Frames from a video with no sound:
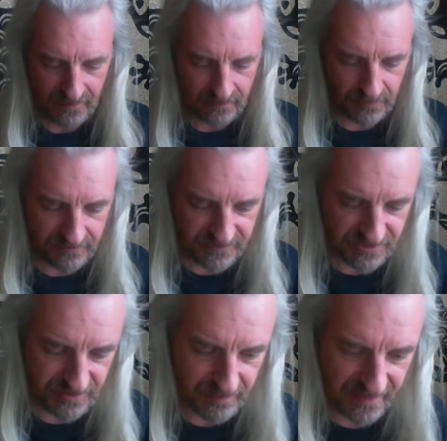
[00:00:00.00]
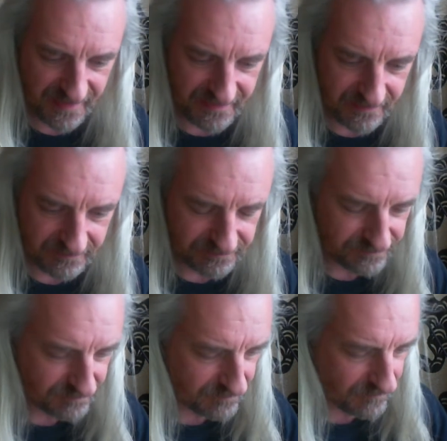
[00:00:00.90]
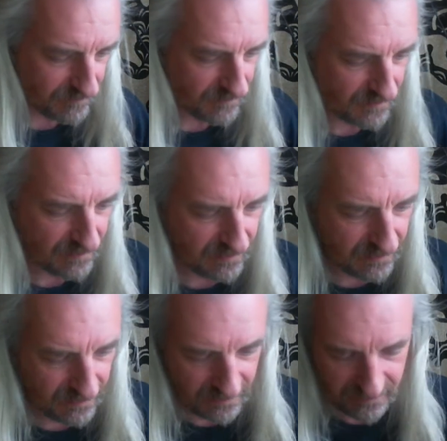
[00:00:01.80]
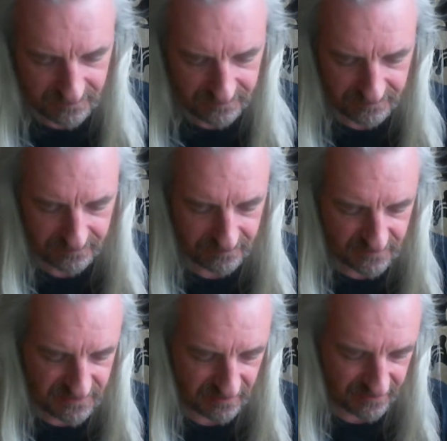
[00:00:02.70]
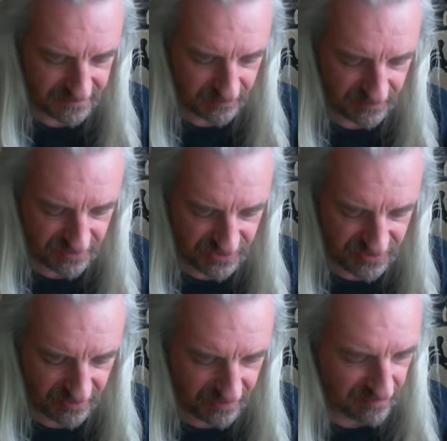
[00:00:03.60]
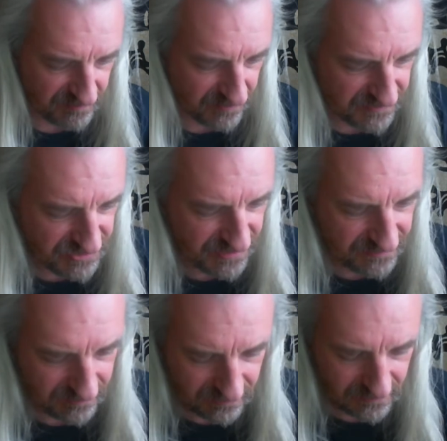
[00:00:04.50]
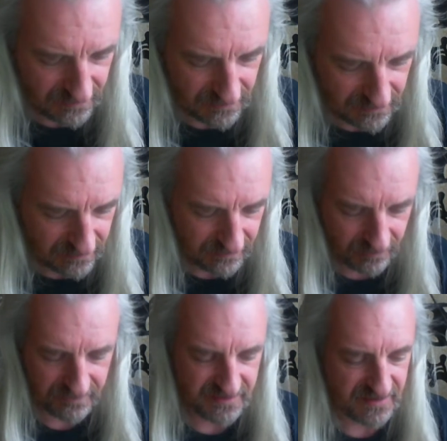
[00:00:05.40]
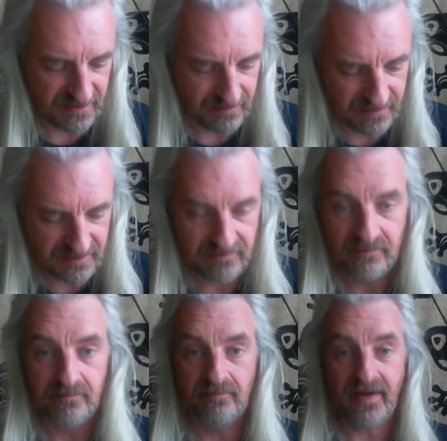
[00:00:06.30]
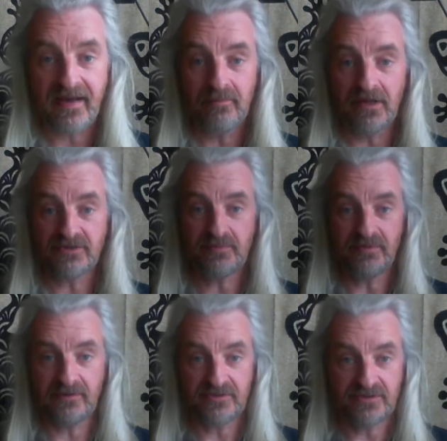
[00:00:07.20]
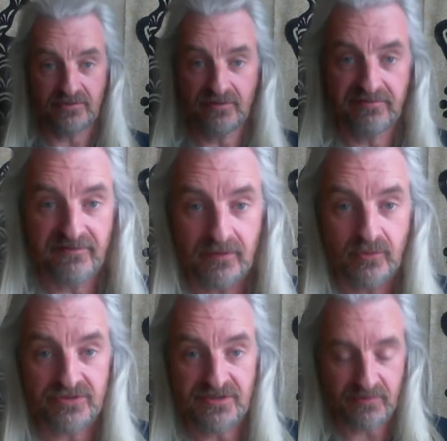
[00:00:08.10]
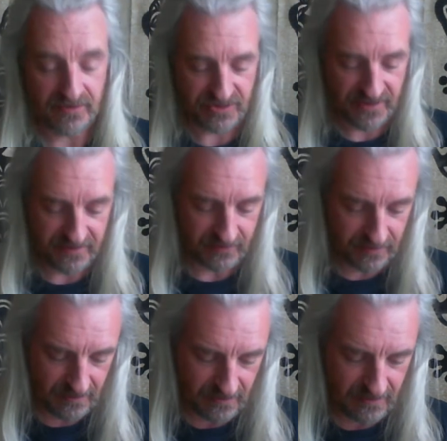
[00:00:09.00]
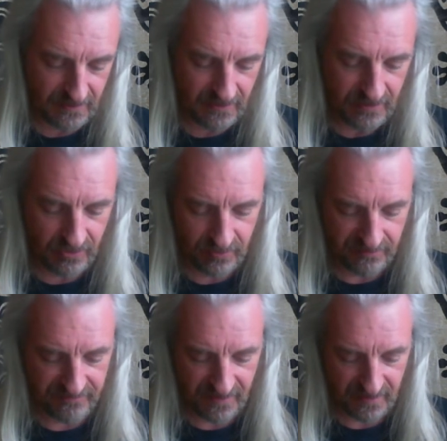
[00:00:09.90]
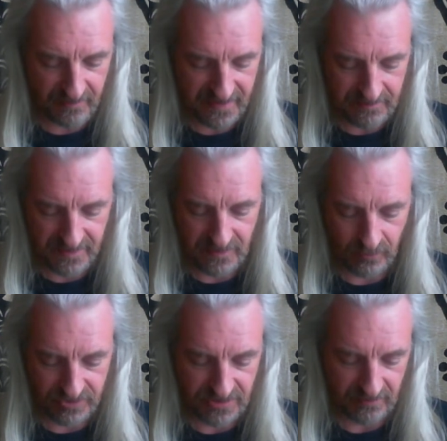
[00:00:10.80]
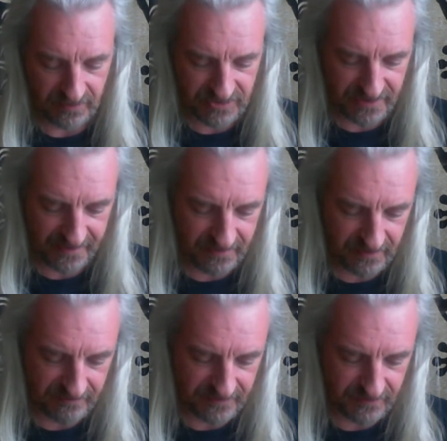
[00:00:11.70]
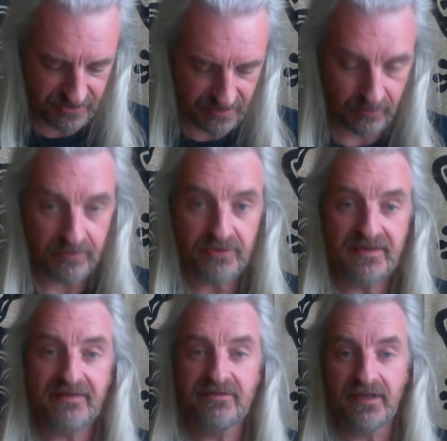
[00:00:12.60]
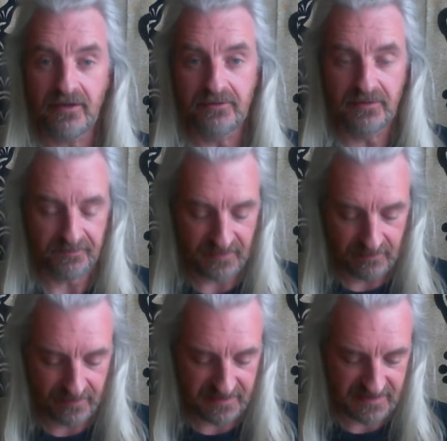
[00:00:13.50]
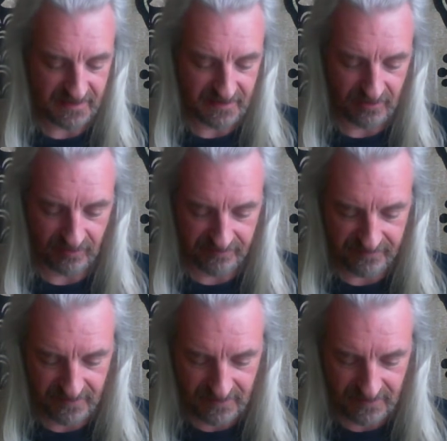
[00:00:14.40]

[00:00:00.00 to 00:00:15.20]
Moving to Japan, tied in with the title of my channel. Not that it's going to matter much, because who the fuck watches my channel? Who the fuck may be watching my channel in the future? Well, you never know. It may take off.